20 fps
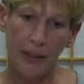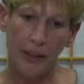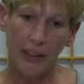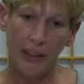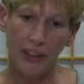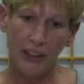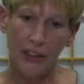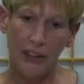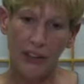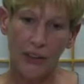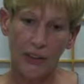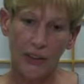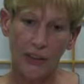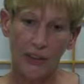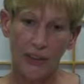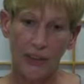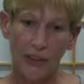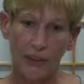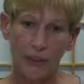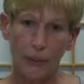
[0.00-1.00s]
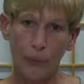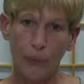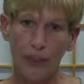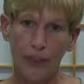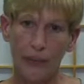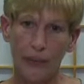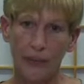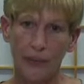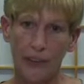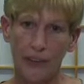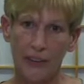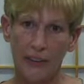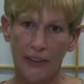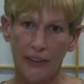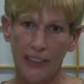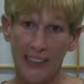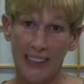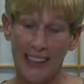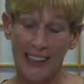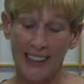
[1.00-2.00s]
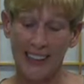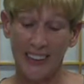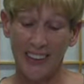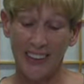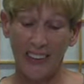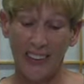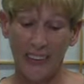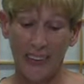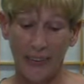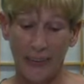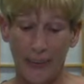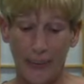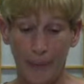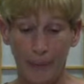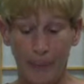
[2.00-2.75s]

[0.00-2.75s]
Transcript: that shows you what your inner states are.